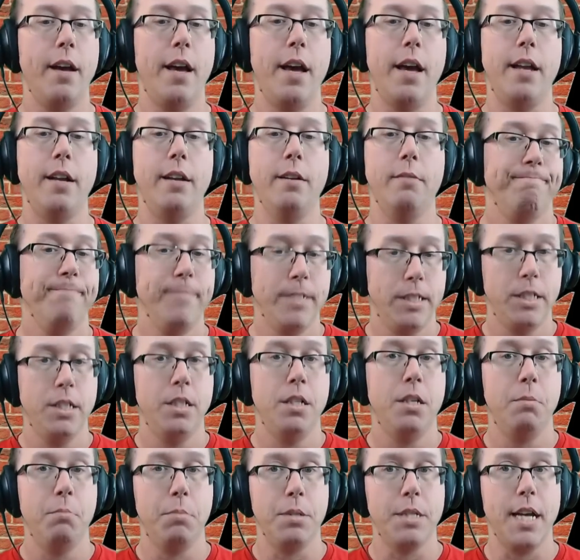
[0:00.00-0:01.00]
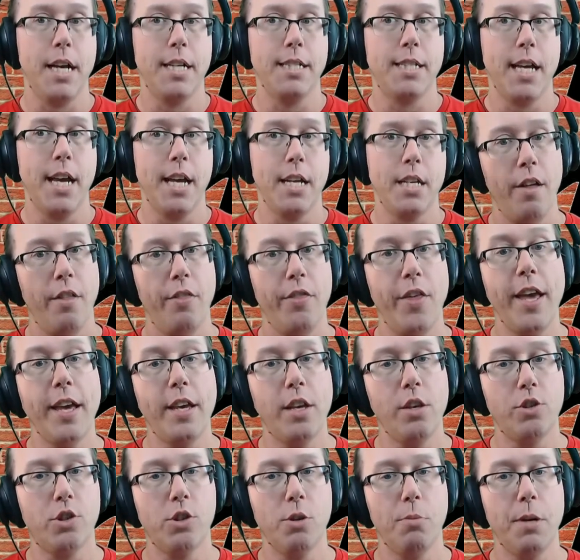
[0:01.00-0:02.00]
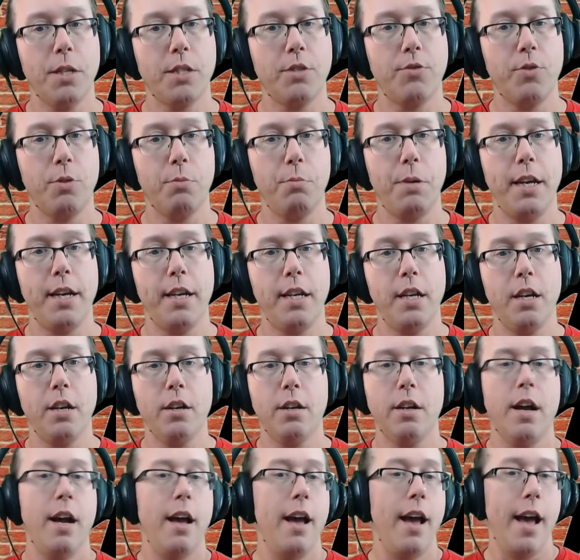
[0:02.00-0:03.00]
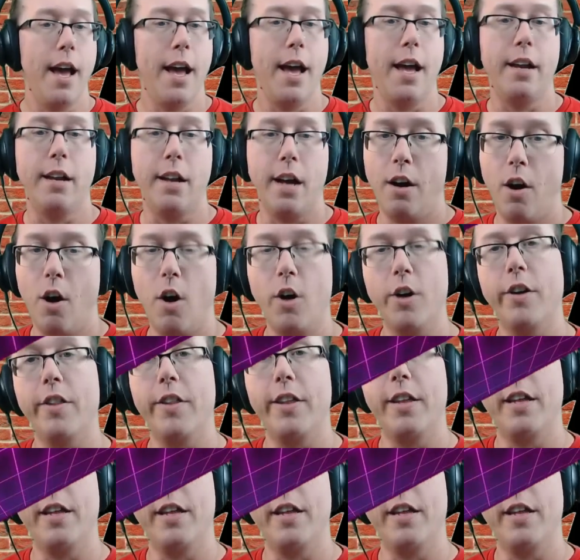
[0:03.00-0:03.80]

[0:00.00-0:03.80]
And besides that, thank you so much for being here and on to the